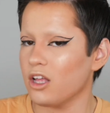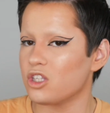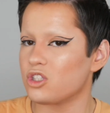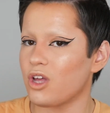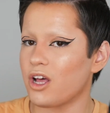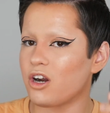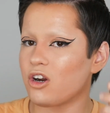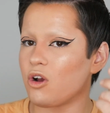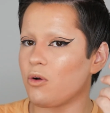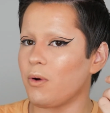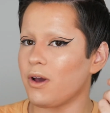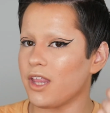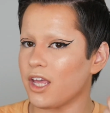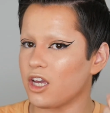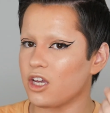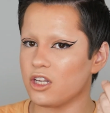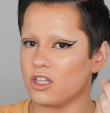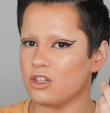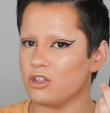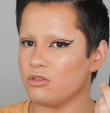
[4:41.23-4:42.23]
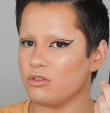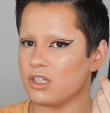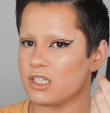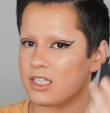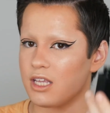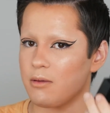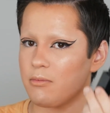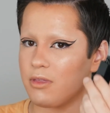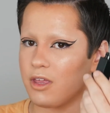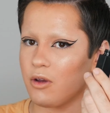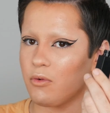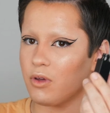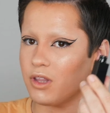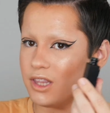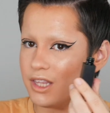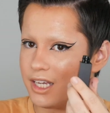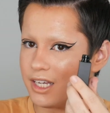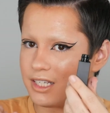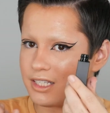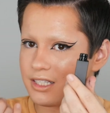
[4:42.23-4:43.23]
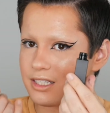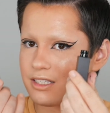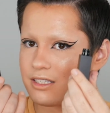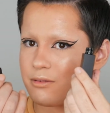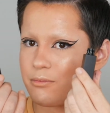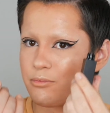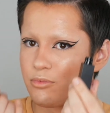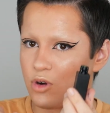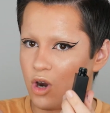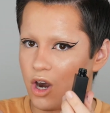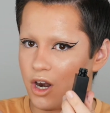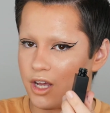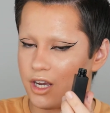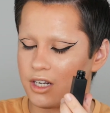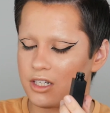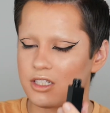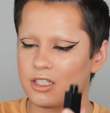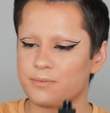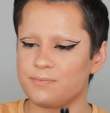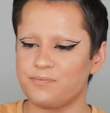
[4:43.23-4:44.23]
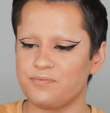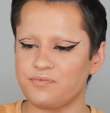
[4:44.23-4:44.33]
So I don't know why they couldn't do the same thing with this product.